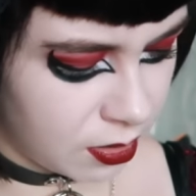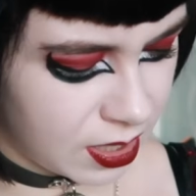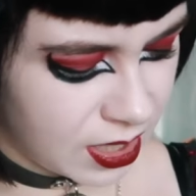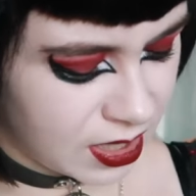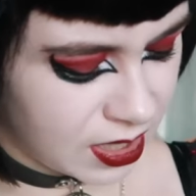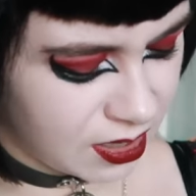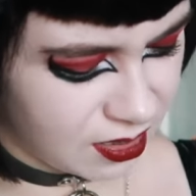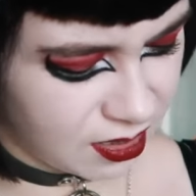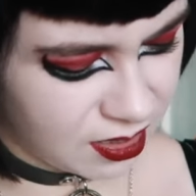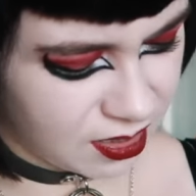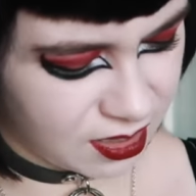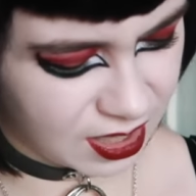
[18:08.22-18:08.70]

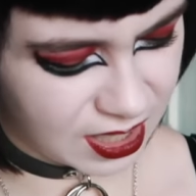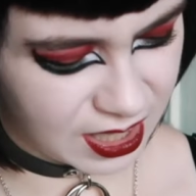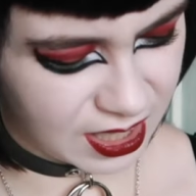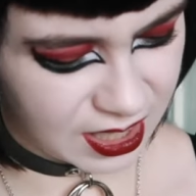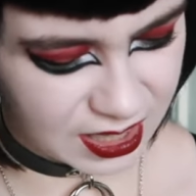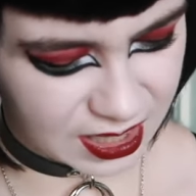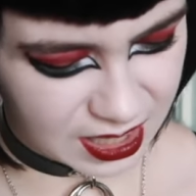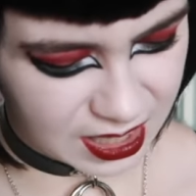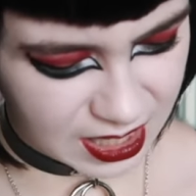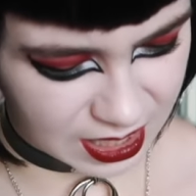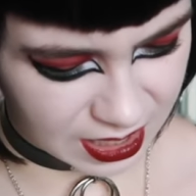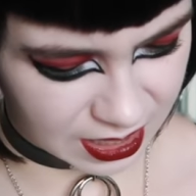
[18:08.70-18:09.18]

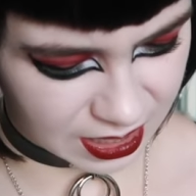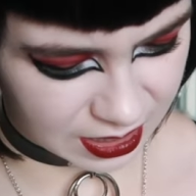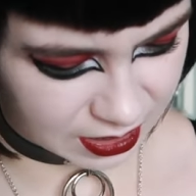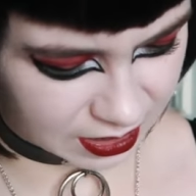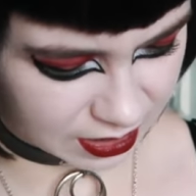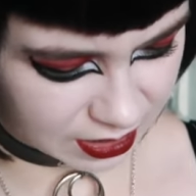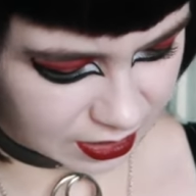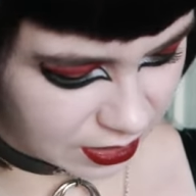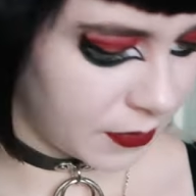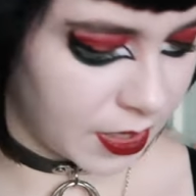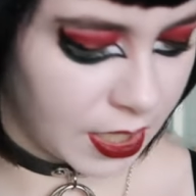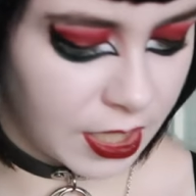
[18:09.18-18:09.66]
think
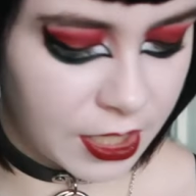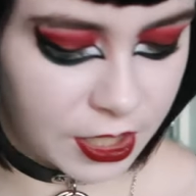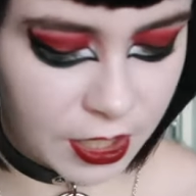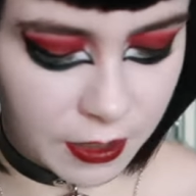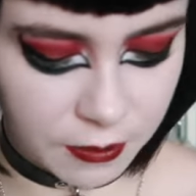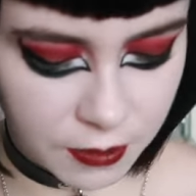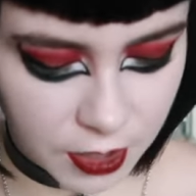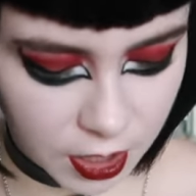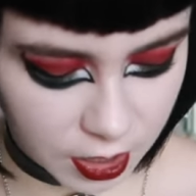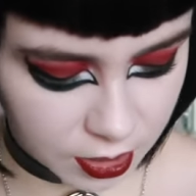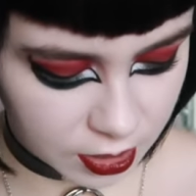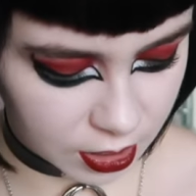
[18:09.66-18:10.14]

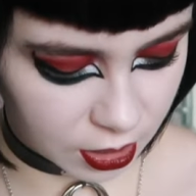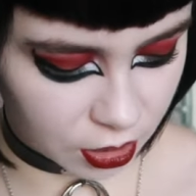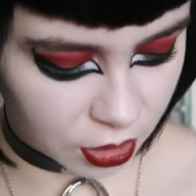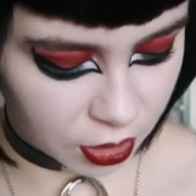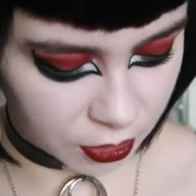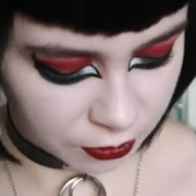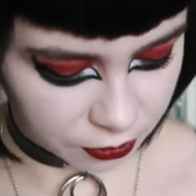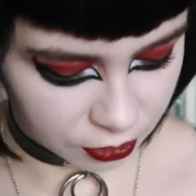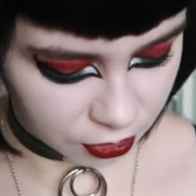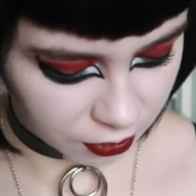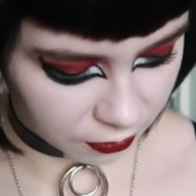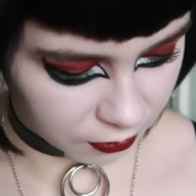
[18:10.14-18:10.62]
I've cut it
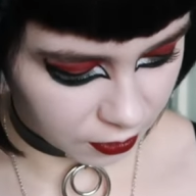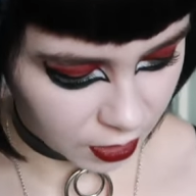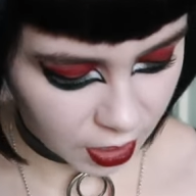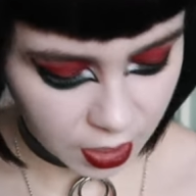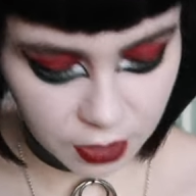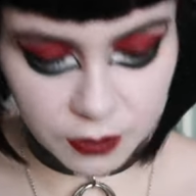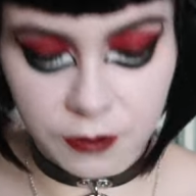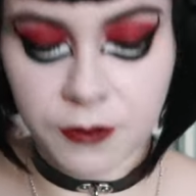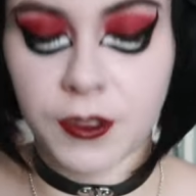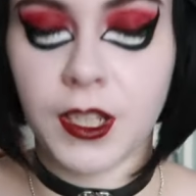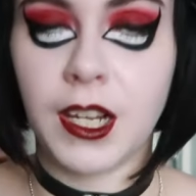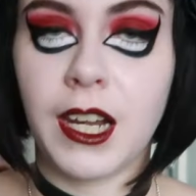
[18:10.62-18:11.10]
off, so I've cut
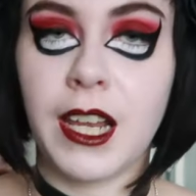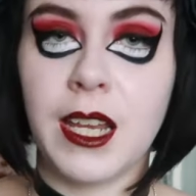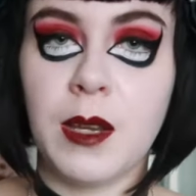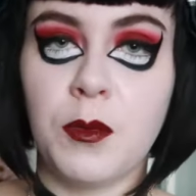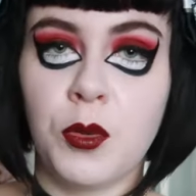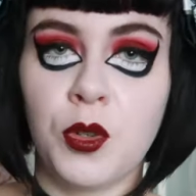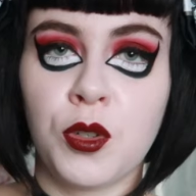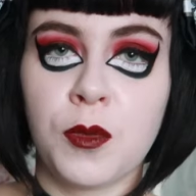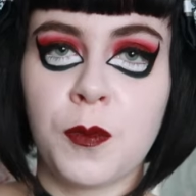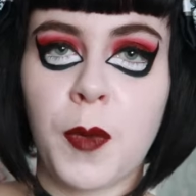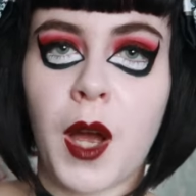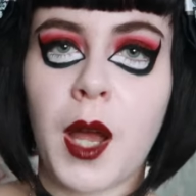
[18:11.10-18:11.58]
off the
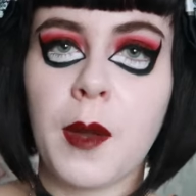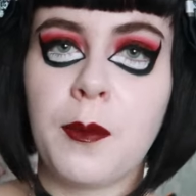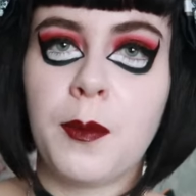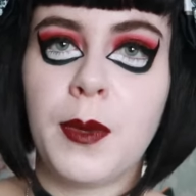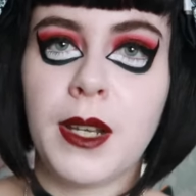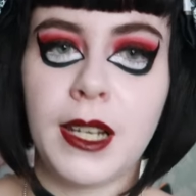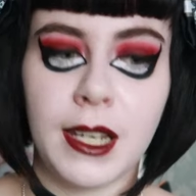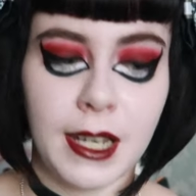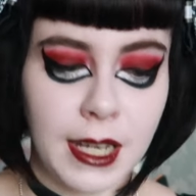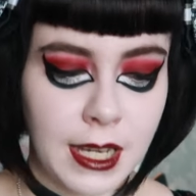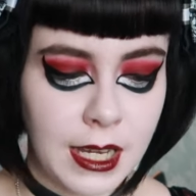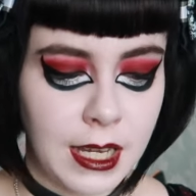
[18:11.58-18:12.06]
labels, but I
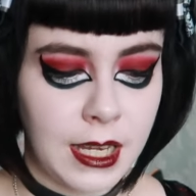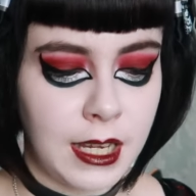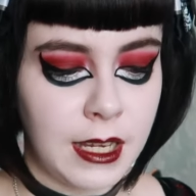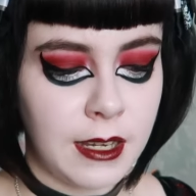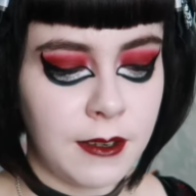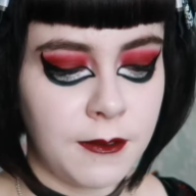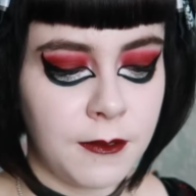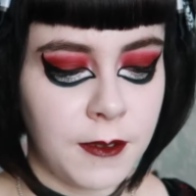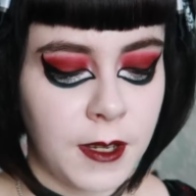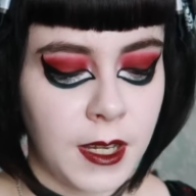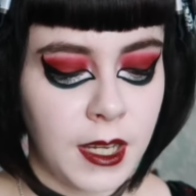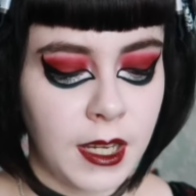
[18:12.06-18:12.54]

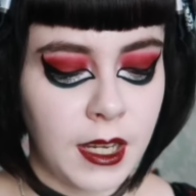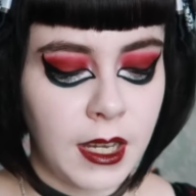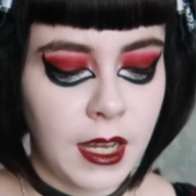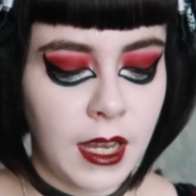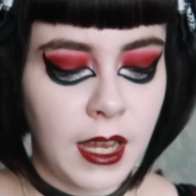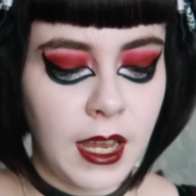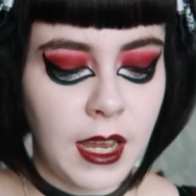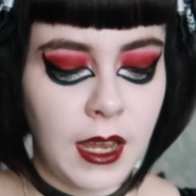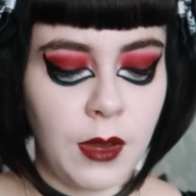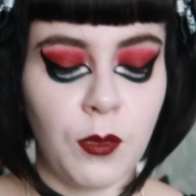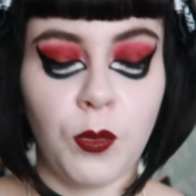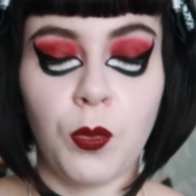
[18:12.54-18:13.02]
believe
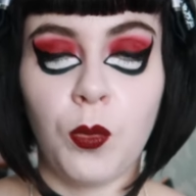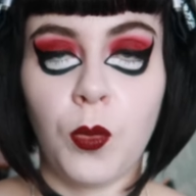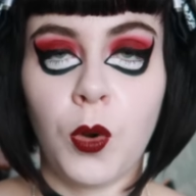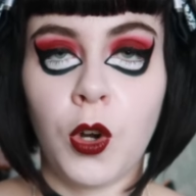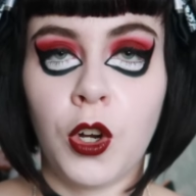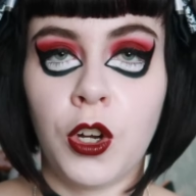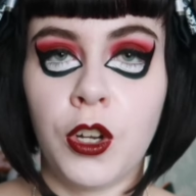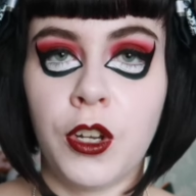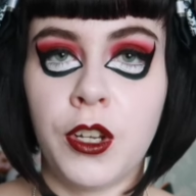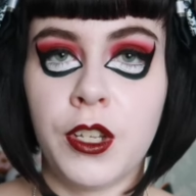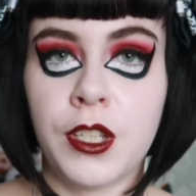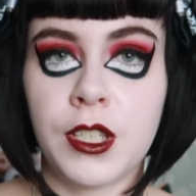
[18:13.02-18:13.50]
it
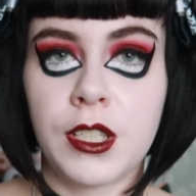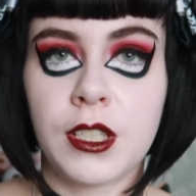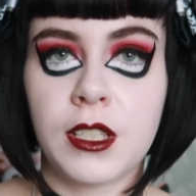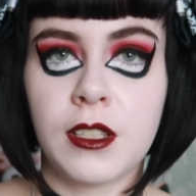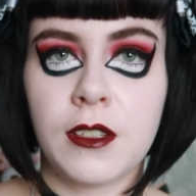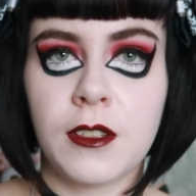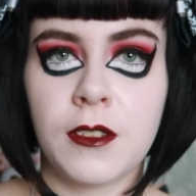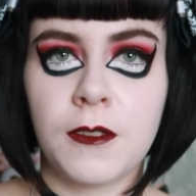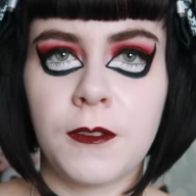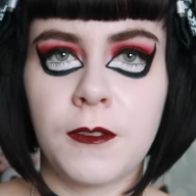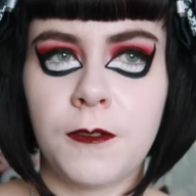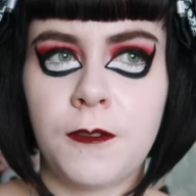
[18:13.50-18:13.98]
was
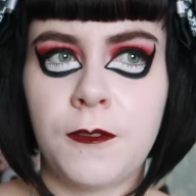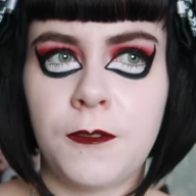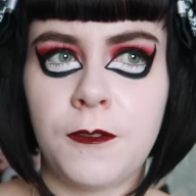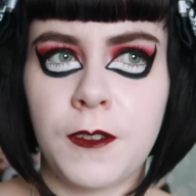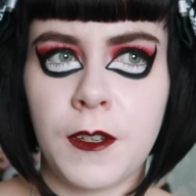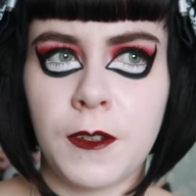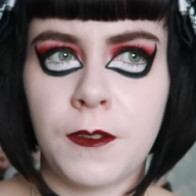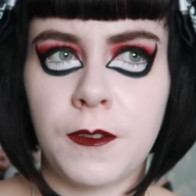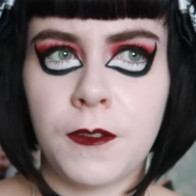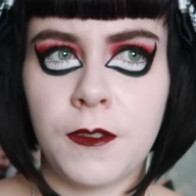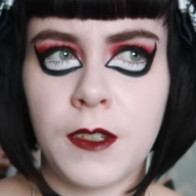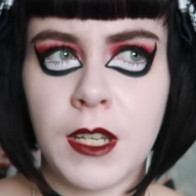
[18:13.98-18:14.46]

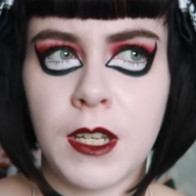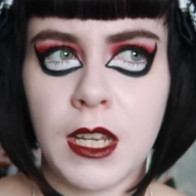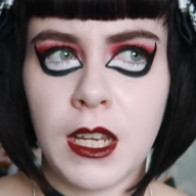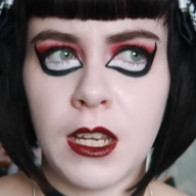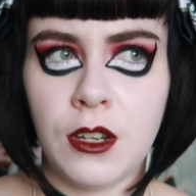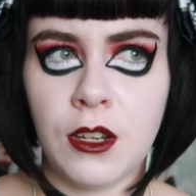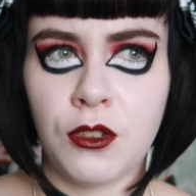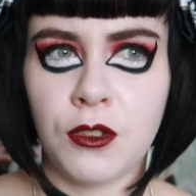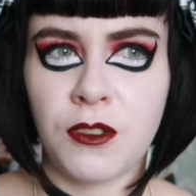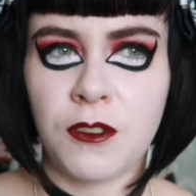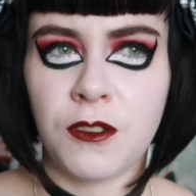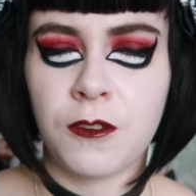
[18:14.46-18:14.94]

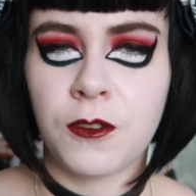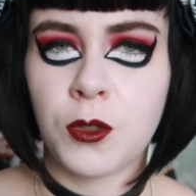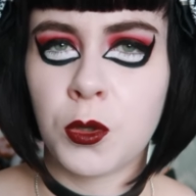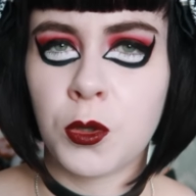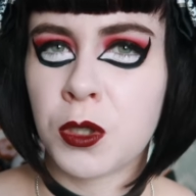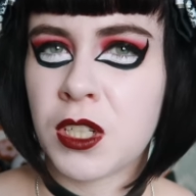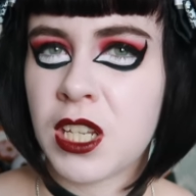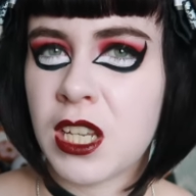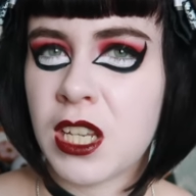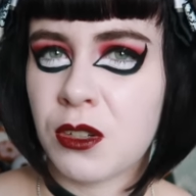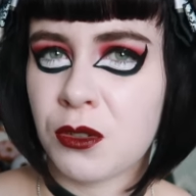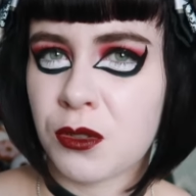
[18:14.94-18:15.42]
15 or
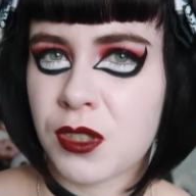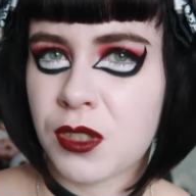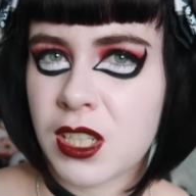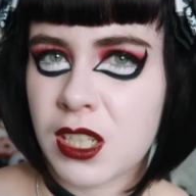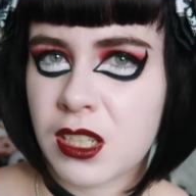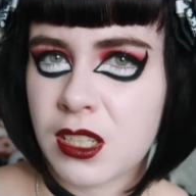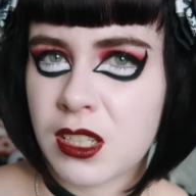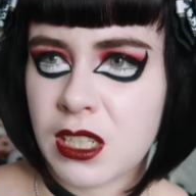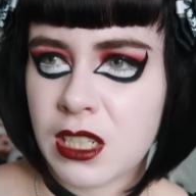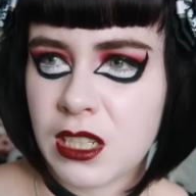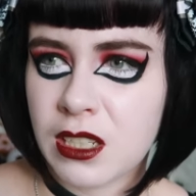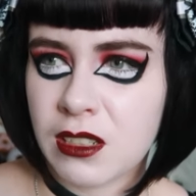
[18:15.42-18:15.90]
14 or
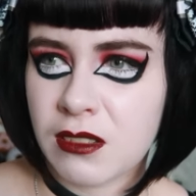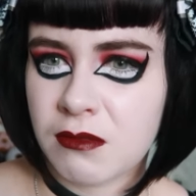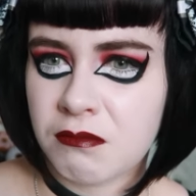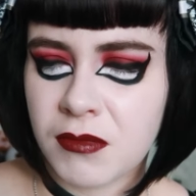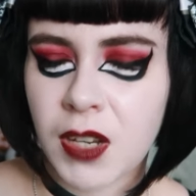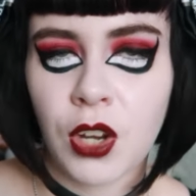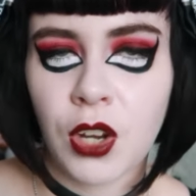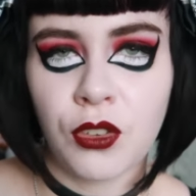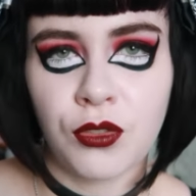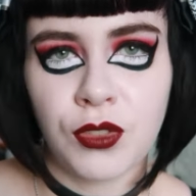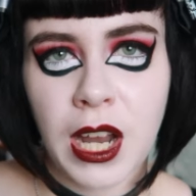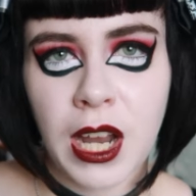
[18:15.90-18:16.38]
16
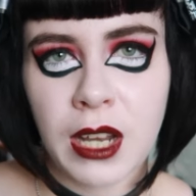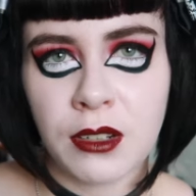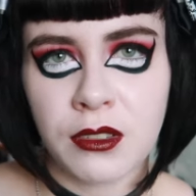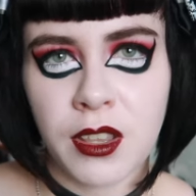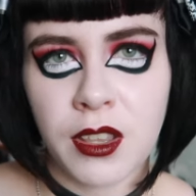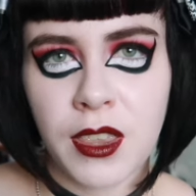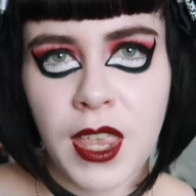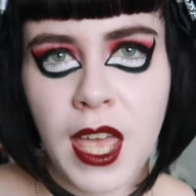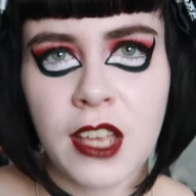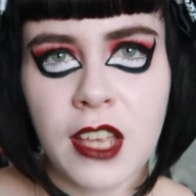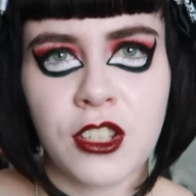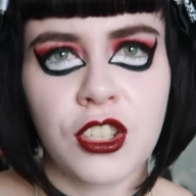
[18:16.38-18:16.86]

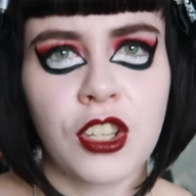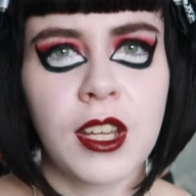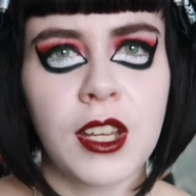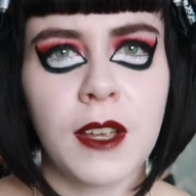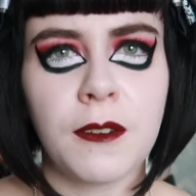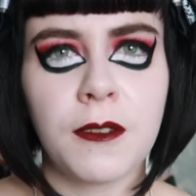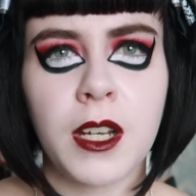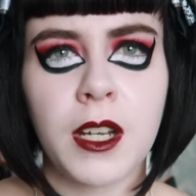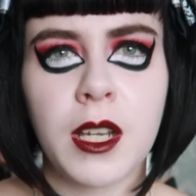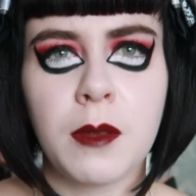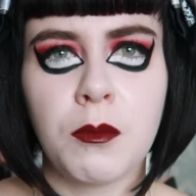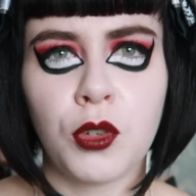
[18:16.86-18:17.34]
around there. So
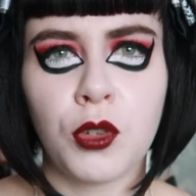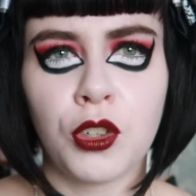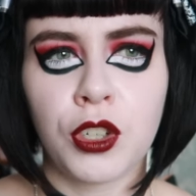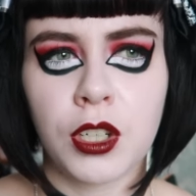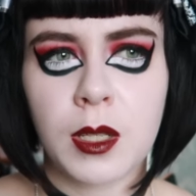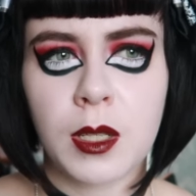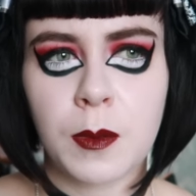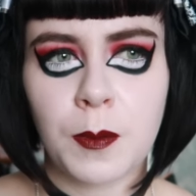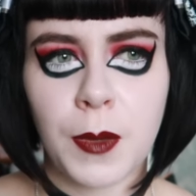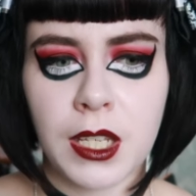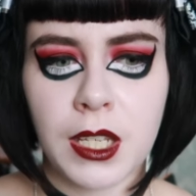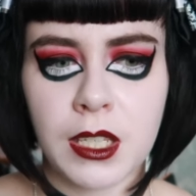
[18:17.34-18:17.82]
definitely more
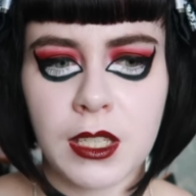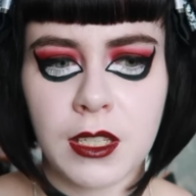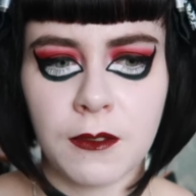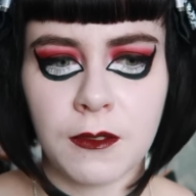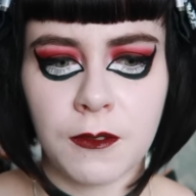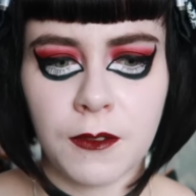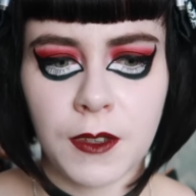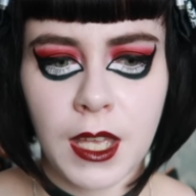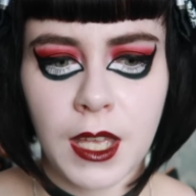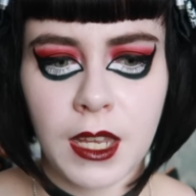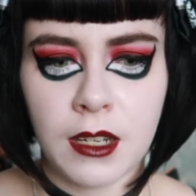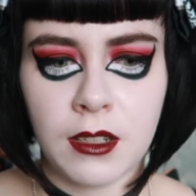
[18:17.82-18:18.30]

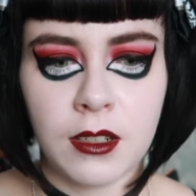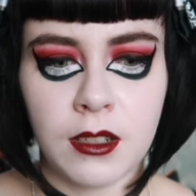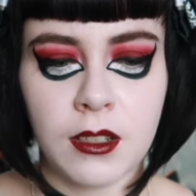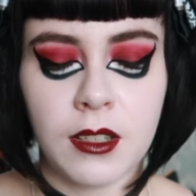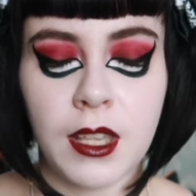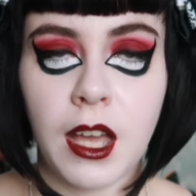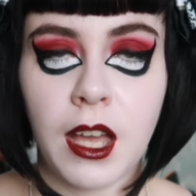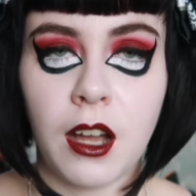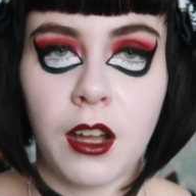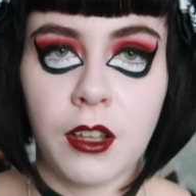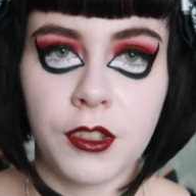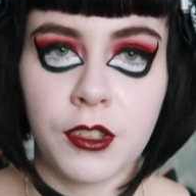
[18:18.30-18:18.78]
expensive than
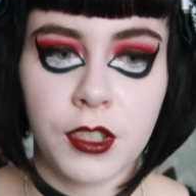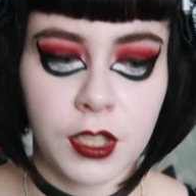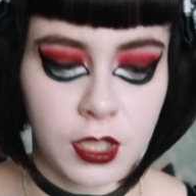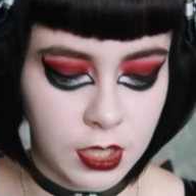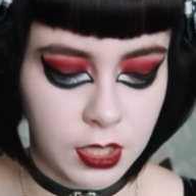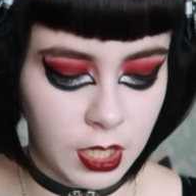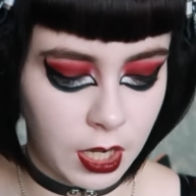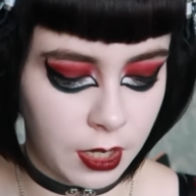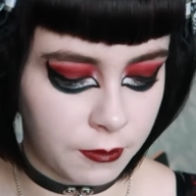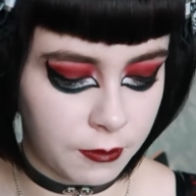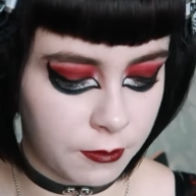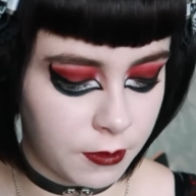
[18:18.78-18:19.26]
the other
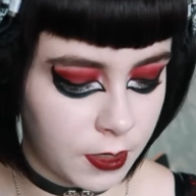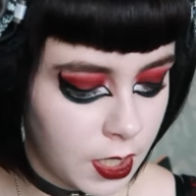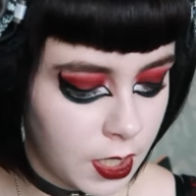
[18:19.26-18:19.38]
stuff.